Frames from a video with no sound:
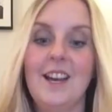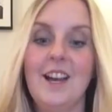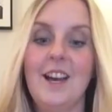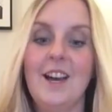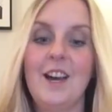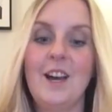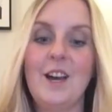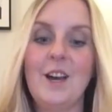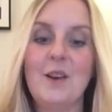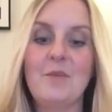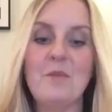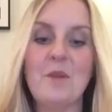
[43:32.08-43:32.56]

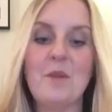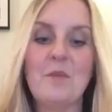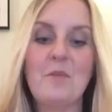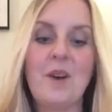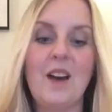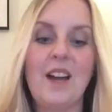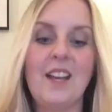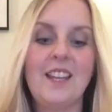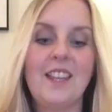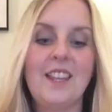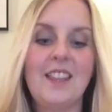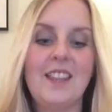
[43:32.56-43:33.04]
um,
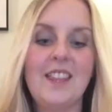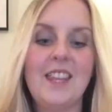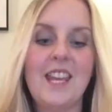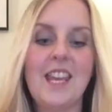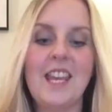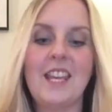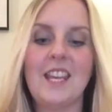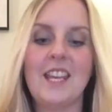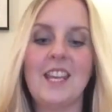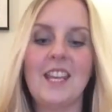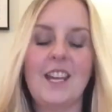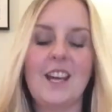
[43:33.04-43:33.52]
but I
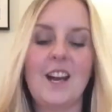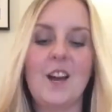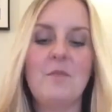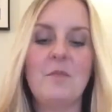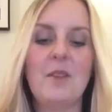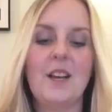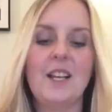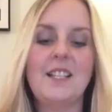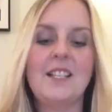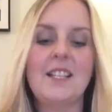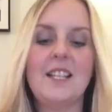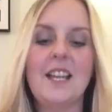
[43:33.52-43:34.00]
think I
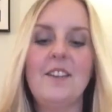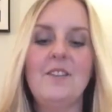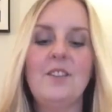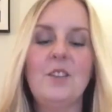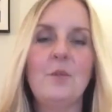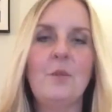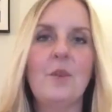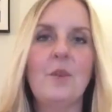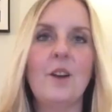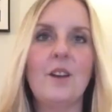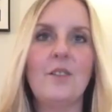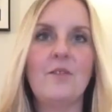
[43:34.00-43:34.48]
might save
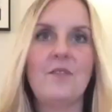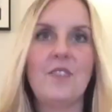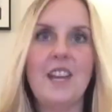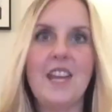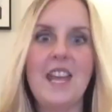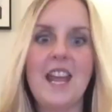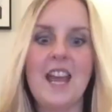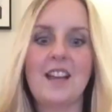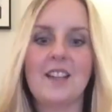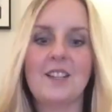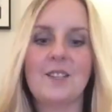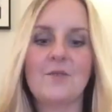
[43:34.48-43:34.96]
the word for
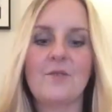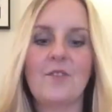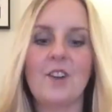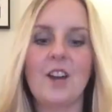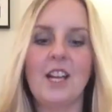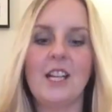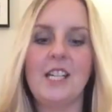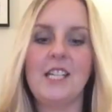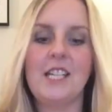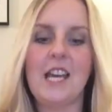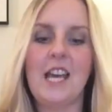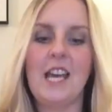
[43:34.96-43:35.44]
next
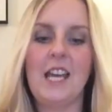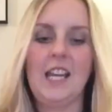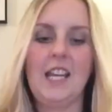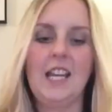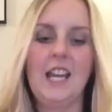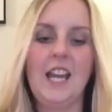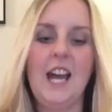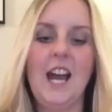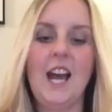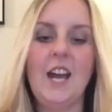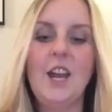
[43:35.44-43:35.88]
Friday.